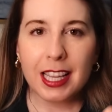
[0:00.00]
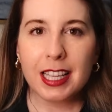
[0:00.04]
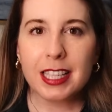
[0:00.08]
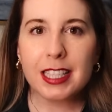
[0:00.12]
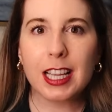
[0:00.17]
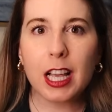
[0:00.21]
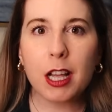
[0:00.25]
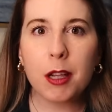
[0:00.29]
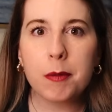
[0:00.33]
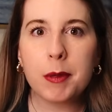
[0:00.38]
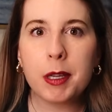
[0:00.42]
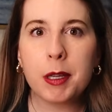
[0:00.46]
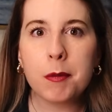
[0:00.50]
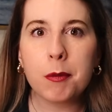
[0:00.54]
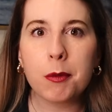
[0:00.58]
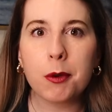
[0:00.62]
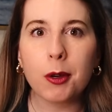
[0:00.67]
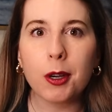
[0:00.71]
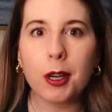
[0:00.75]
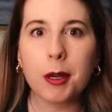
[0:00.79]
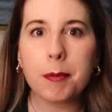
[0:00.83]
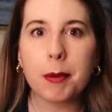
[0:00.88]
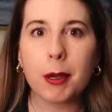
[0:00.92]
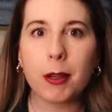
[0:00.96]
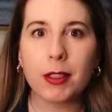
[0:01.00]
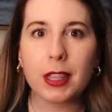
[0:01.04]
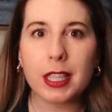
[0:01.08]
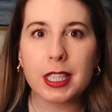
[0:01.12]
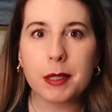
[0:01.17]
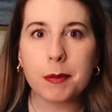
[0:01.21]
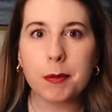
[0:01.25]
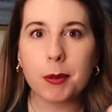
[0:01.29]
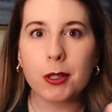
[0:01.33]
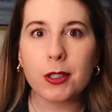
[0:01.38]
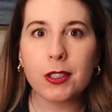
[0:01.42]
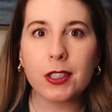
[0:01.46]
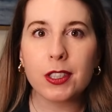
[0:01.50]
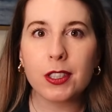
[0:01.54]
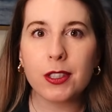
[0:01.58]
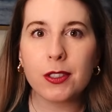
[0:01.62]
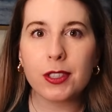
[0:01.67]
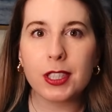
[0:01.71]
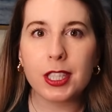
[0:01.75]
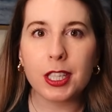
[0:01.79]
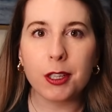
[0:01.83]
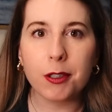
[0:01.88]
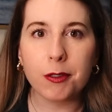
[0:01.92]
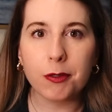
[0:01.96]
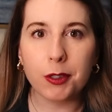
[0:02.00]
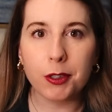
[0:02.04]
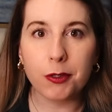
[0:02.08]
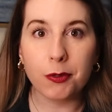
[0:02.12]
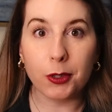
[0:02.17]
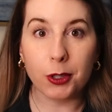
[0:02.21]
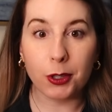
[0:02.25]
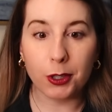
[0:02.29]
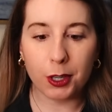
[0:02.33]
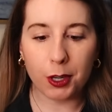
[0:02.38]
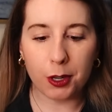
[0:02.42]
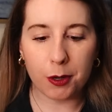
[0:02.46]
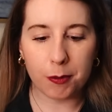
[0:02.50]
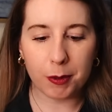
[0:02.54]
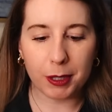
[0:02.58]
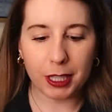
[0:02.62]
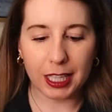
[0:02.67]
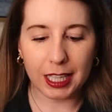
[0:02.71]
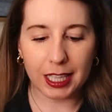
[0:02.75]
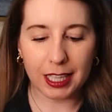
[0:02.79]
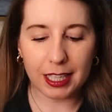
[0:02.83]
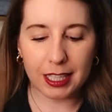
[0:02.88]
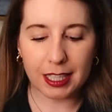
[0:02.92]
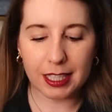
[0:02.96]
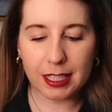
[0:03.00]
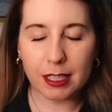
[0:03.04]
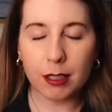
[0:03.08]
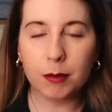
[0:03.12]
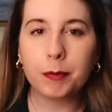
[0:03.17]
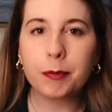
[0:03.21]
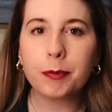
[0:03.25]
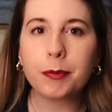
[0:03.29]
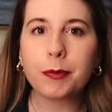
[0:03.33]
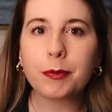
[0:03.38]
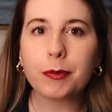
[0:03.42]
Tell me more about this person who's here for Virgo, please.